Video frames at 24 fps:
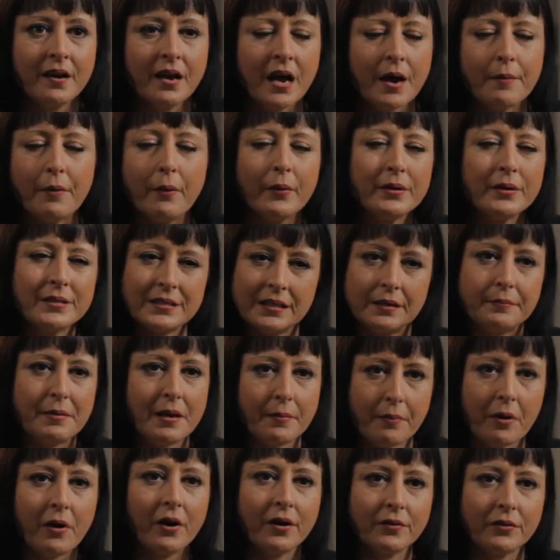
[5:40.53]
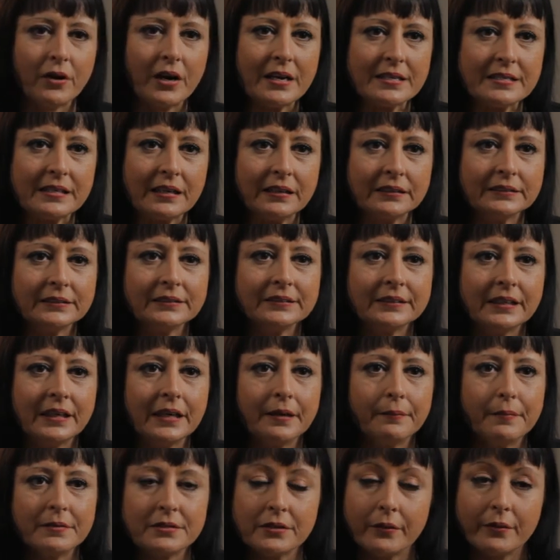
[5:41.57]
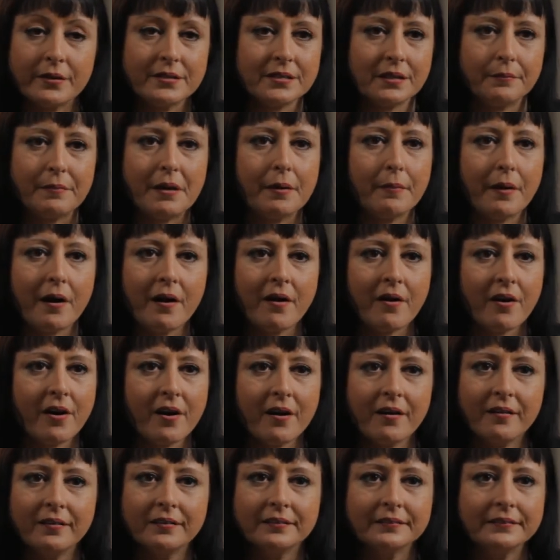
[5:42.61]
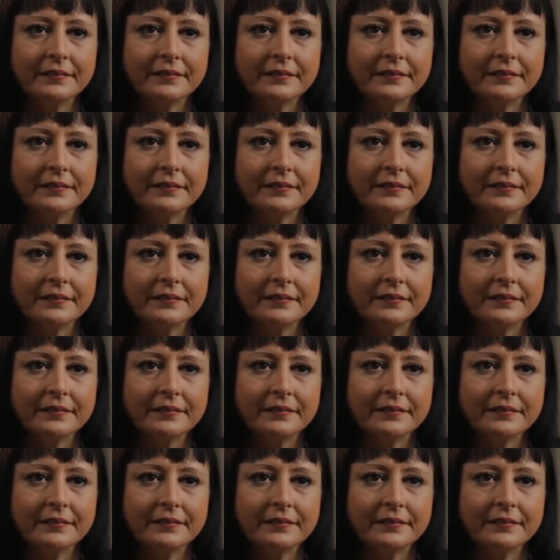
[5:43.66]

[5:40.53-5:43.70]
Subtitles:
always going to be a part of Grace House. It's always going to be in my heart.